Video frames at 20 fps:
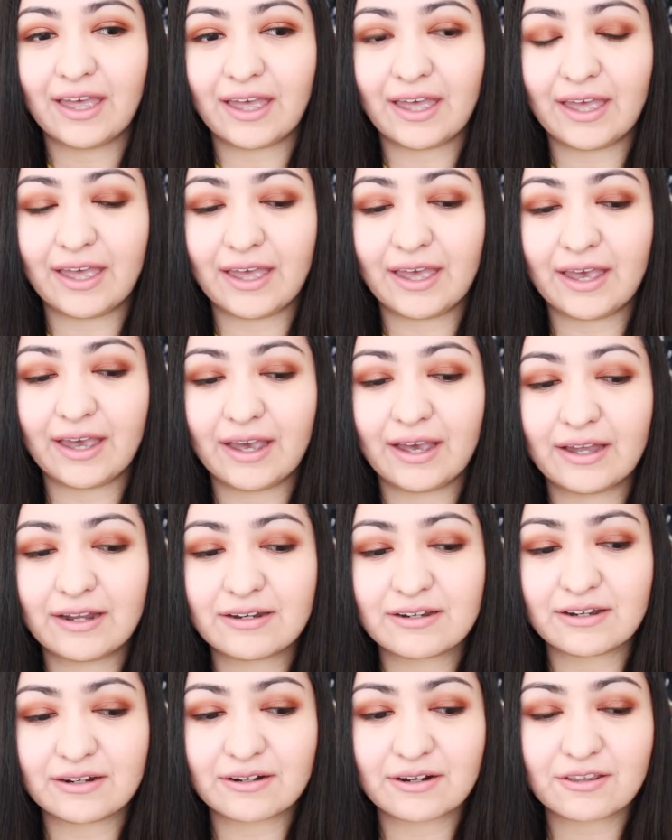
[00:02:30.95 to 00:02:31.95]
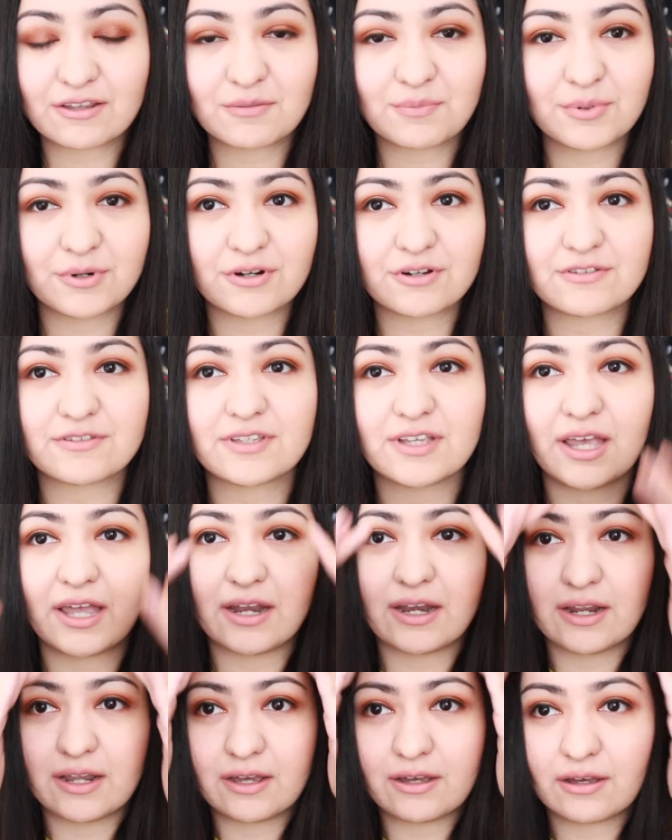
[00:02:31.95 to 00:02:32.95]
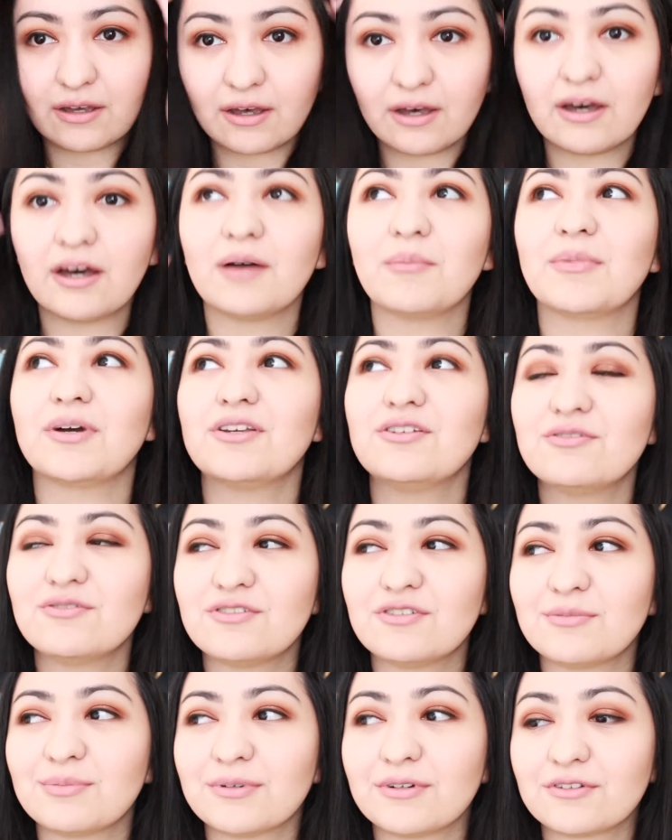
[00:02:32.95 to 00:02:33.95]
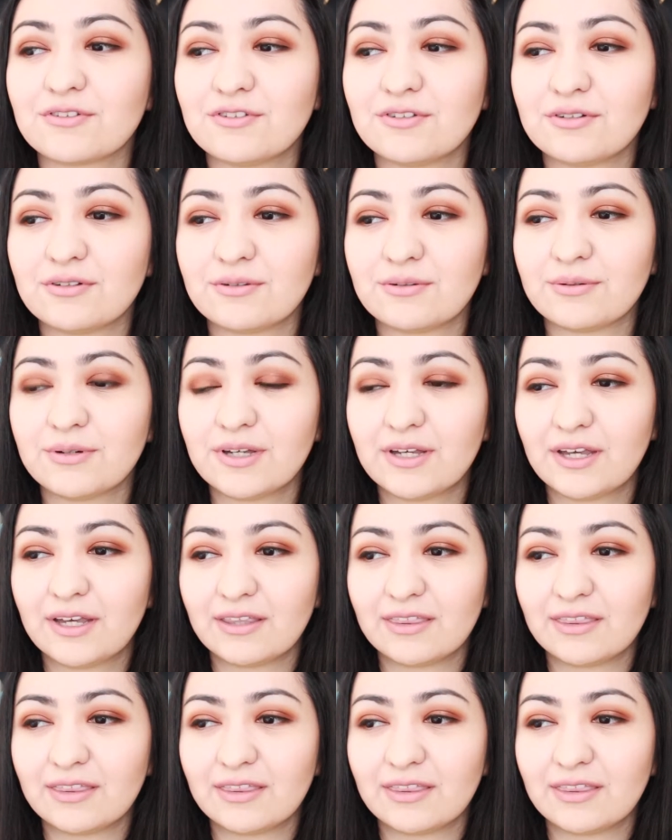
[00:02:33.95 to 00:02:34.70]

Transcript: And another person, a YouTuber too,